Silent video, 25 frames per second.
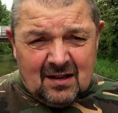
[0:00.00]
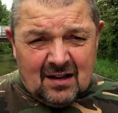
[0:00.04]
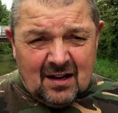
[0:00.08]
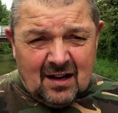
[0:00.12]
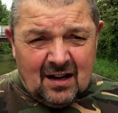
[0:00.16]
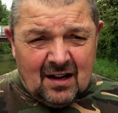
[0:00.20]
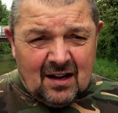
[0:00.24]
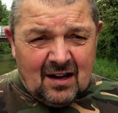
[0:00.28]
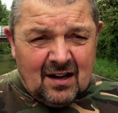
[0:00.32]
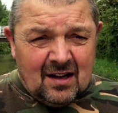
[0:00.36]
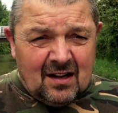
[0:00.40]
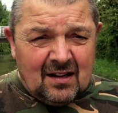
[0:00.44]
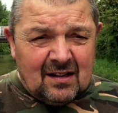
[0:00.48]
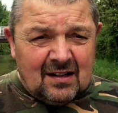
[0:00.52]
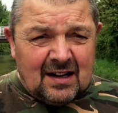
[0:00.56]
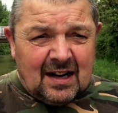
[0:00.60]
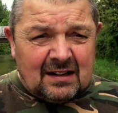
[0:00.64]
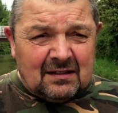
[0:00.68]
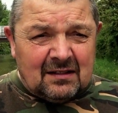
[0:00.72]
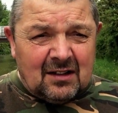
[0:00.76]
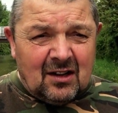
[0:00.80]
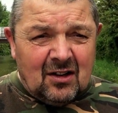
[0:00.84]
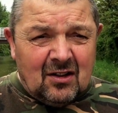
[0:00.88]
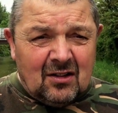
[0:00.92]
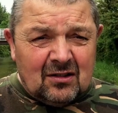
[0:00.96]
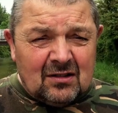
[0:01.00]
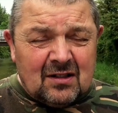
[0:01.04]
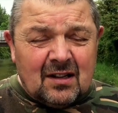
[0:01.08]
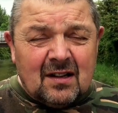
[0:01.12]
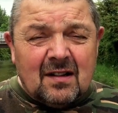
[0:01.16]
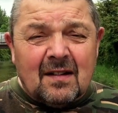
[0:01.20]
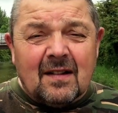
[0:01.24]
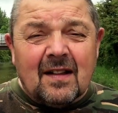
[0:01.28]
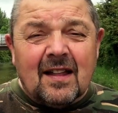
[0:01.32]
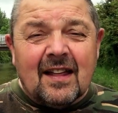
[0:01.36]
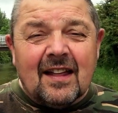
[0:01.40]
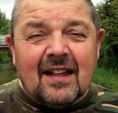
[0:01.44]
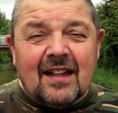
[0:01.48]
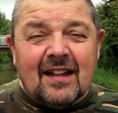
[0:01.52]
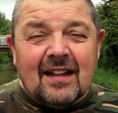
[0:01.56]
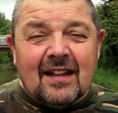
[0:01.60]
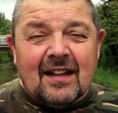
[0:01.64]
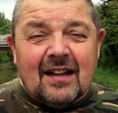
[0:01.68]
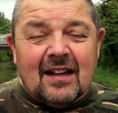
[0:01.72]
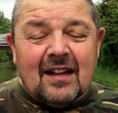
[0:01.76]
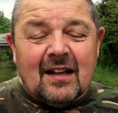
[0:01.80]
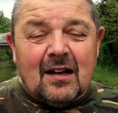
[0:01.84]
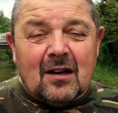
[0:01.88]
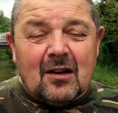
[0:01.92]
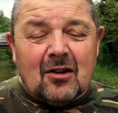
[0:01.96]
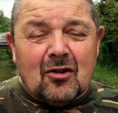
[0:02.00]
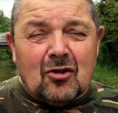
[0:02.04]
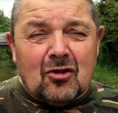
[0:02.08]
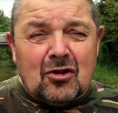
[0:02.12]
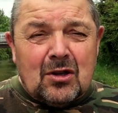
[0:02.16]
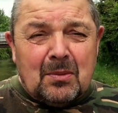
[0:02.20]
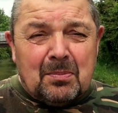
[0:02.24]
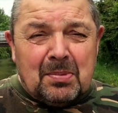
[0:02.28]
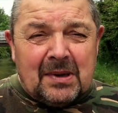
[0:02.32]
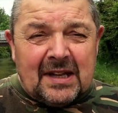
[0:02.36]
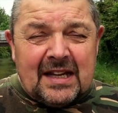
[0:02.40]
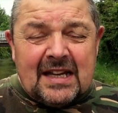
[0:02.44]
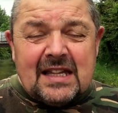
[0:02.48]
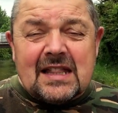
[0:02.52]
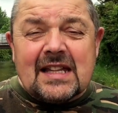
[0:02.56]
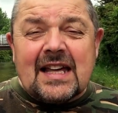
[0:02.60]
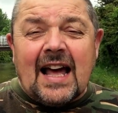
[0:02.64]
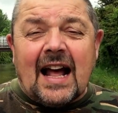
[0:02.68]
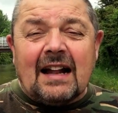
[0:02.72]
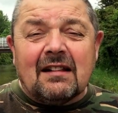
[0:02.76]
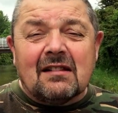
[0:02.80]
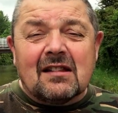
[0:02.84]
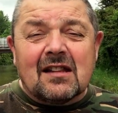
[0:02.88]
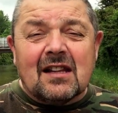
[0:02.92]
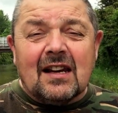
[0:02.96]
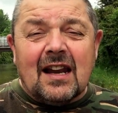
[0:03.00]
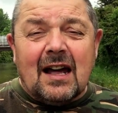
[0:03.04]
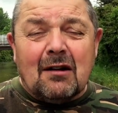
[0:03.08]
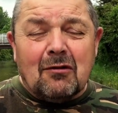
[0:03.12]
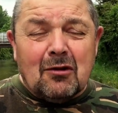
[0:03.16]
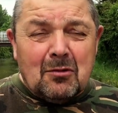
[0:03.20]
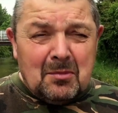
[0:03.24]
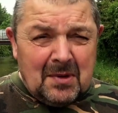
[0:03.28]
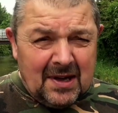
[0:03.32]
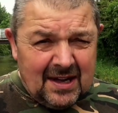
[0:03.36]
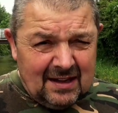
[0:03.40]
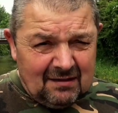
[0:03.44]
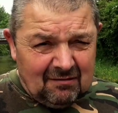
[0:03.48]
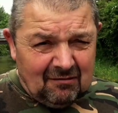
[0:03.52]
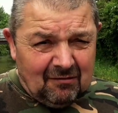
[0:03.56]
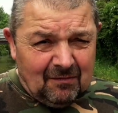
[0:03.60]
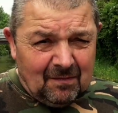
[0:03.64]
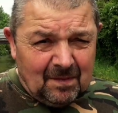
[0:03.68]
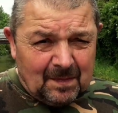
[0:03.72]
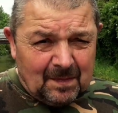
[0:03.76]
landlord, could you please cancel our meal?